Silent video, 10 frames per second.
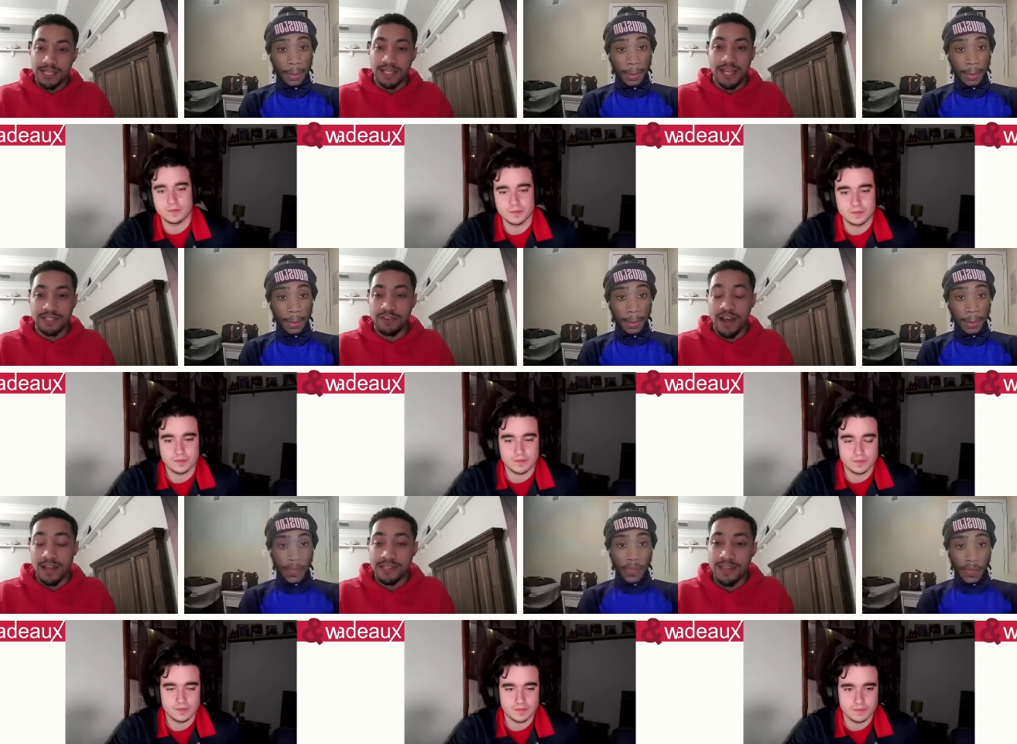Speaker 1: the latest
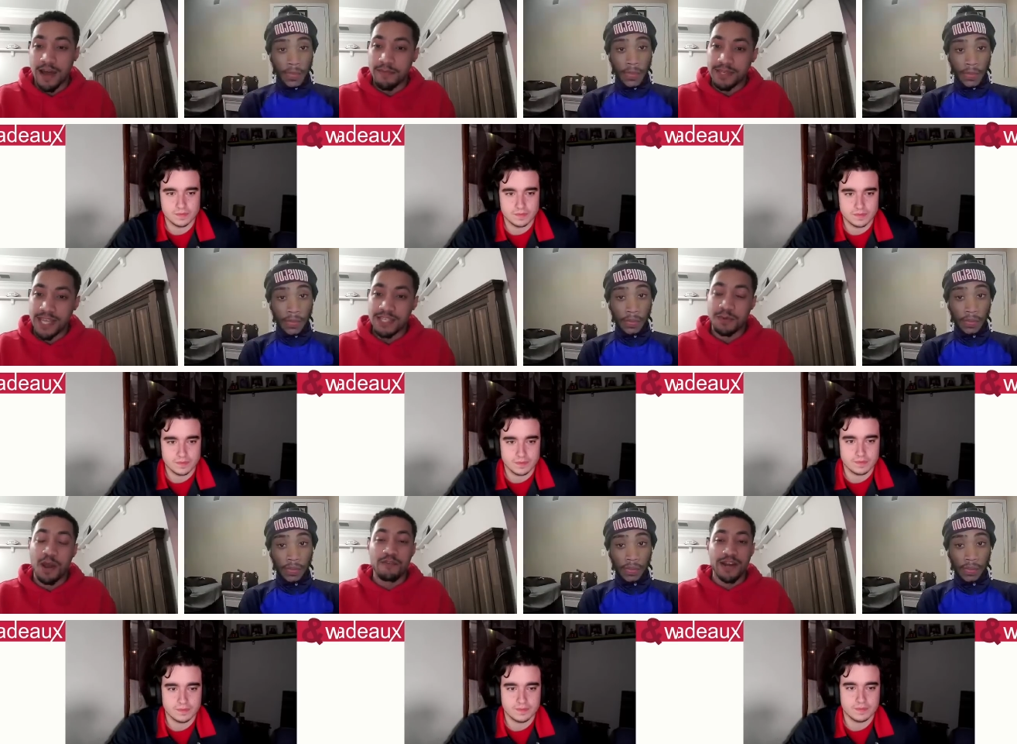Rockets topics as
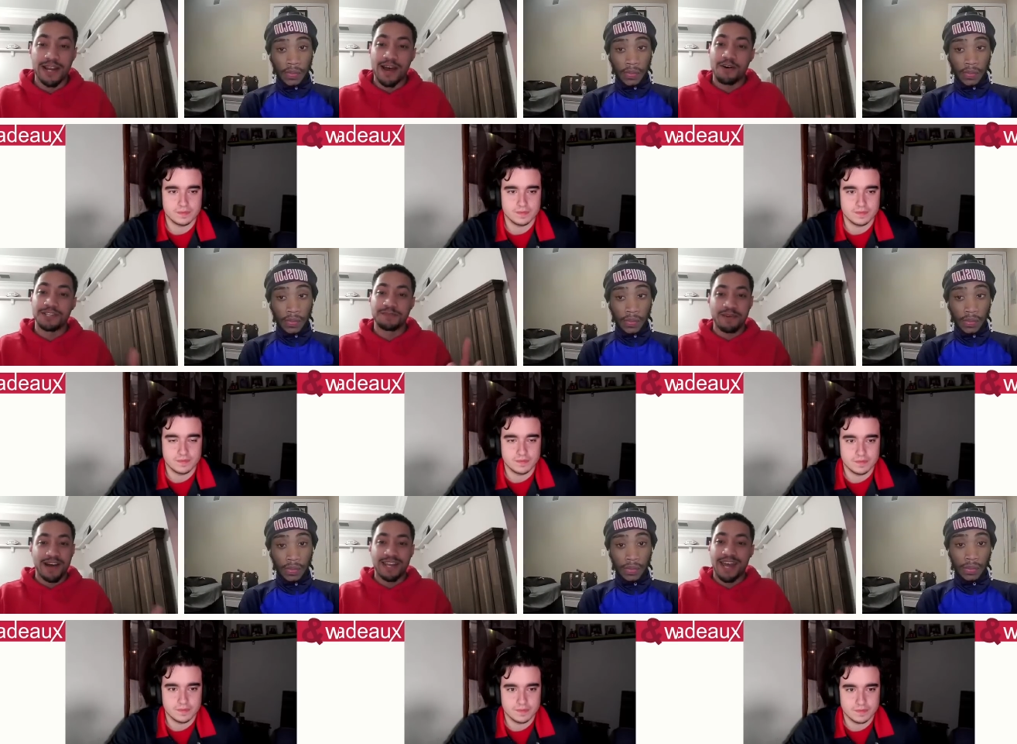we are right now on this
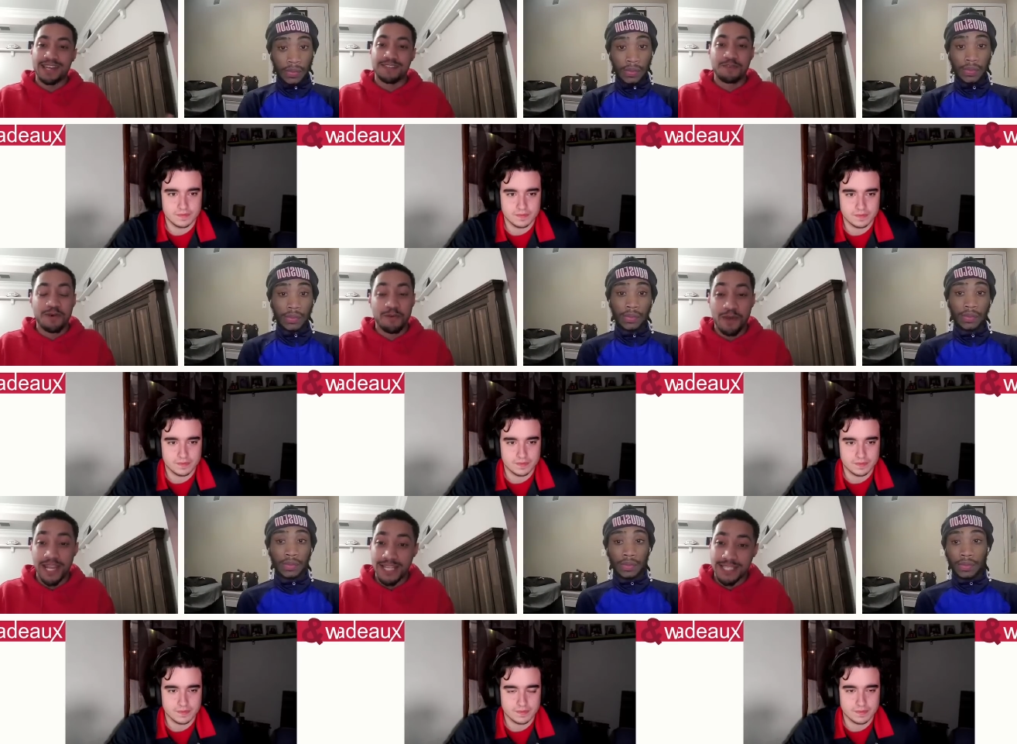podcast. If you want to
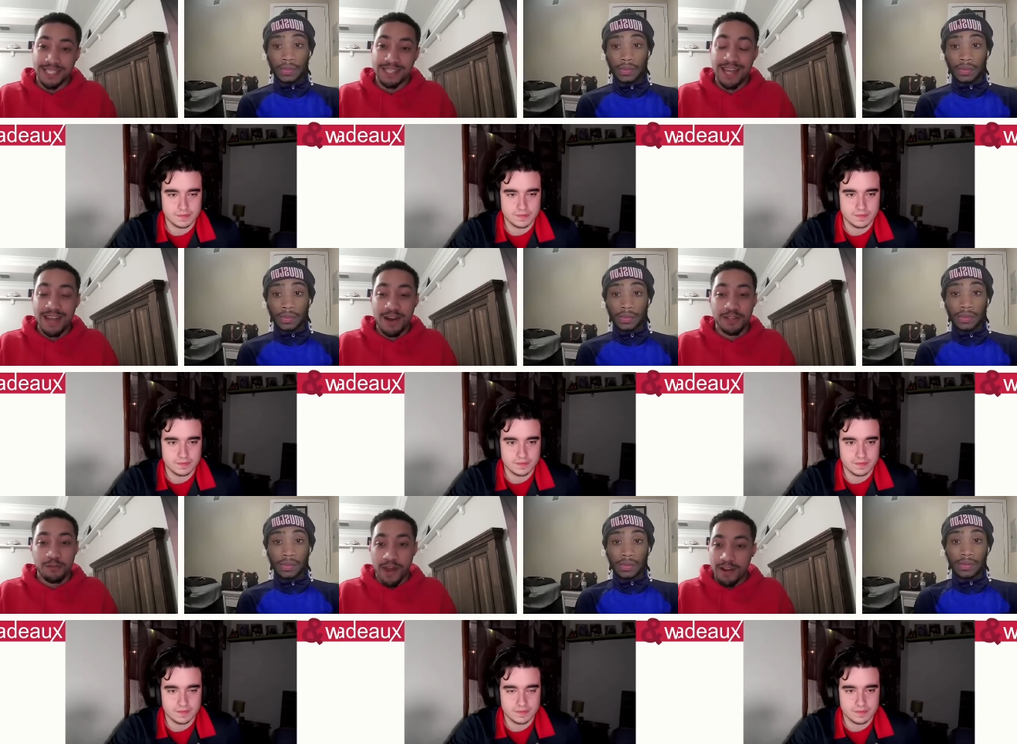wait and listen
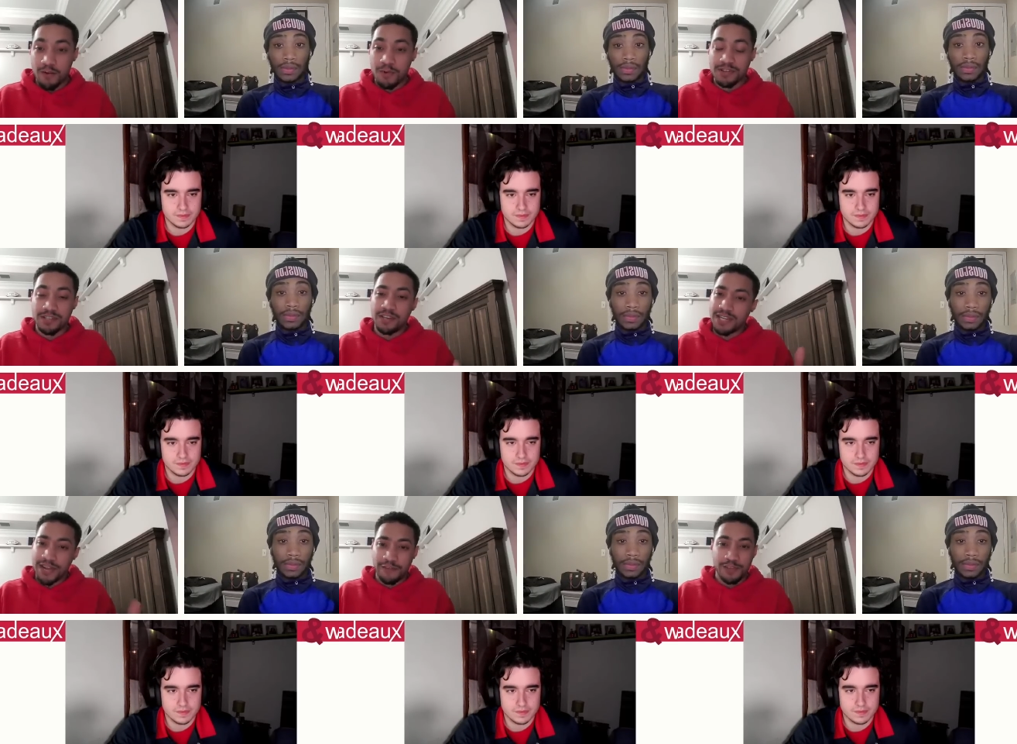on the Brad and Will show, you
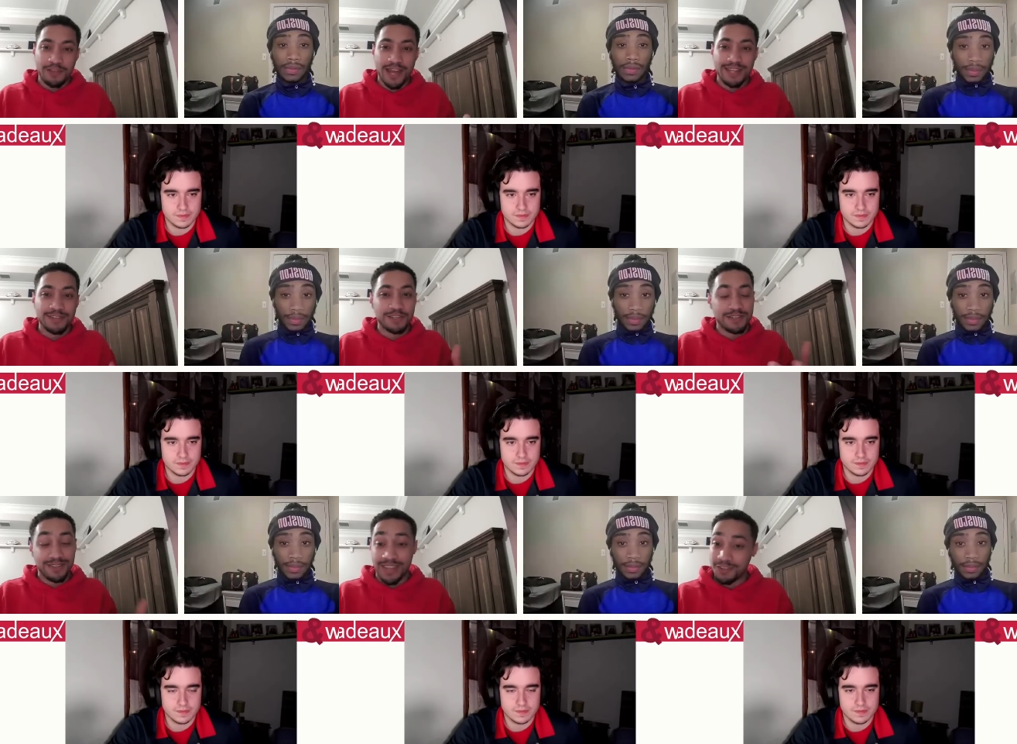can definitely do that. And you,
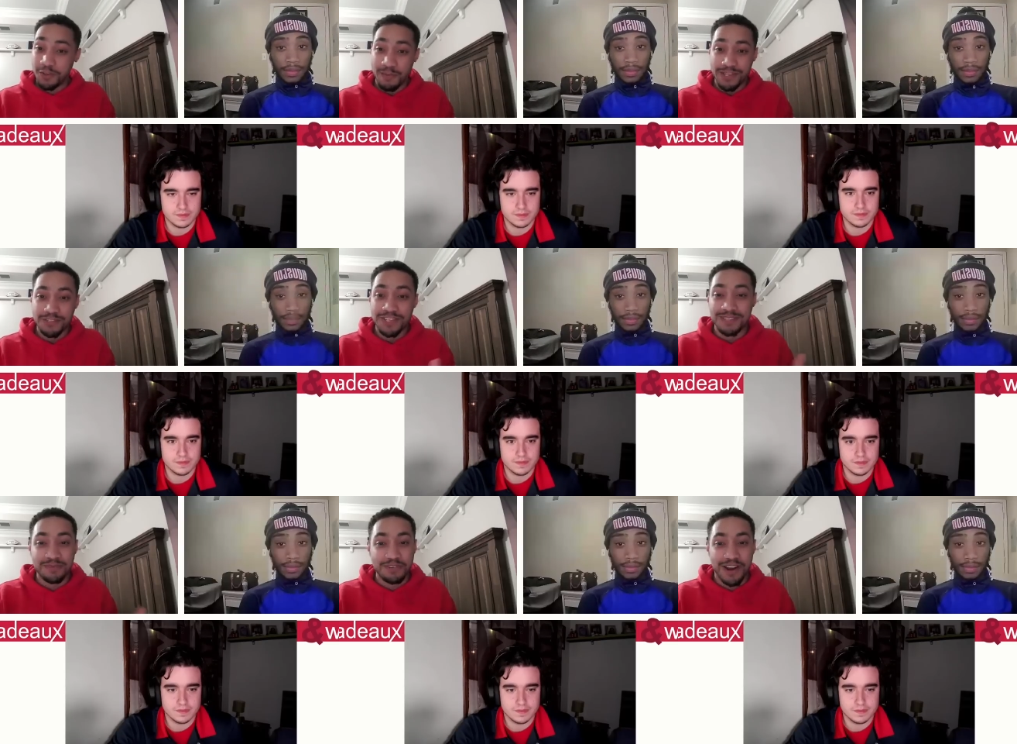you can make sure to
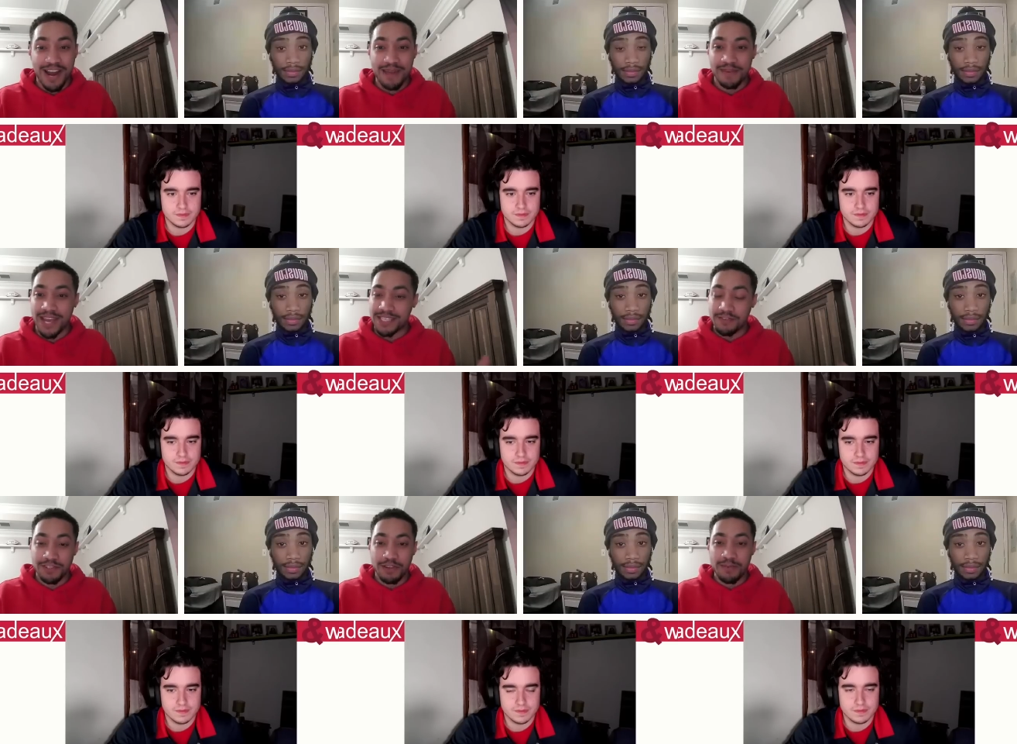subscribe and catch
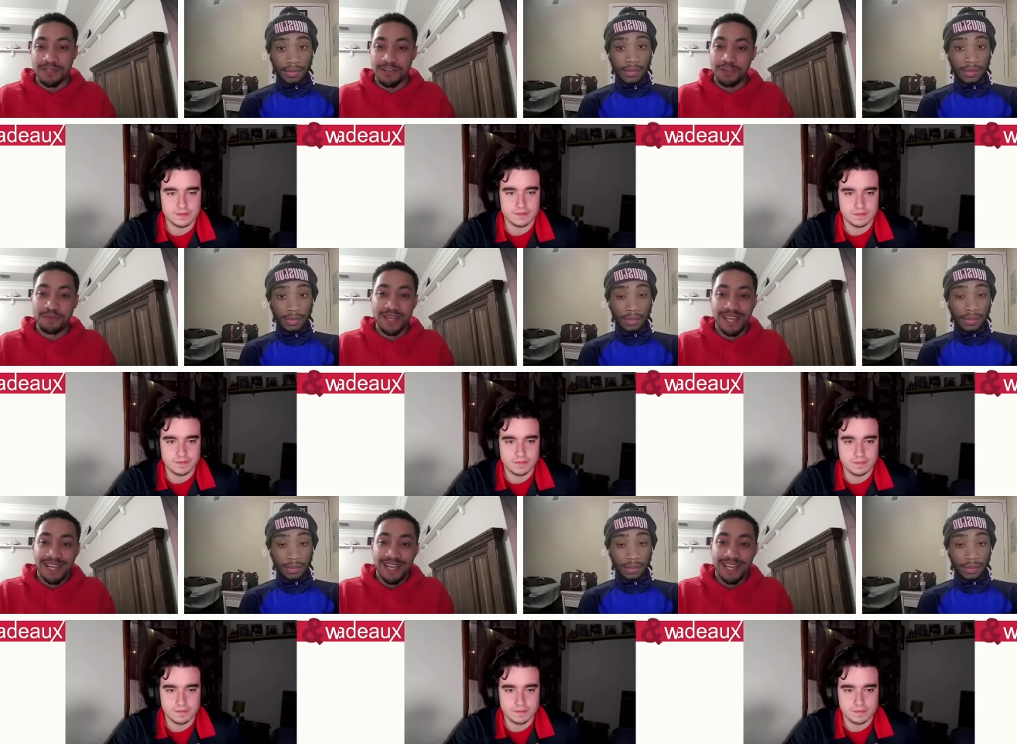every single episode.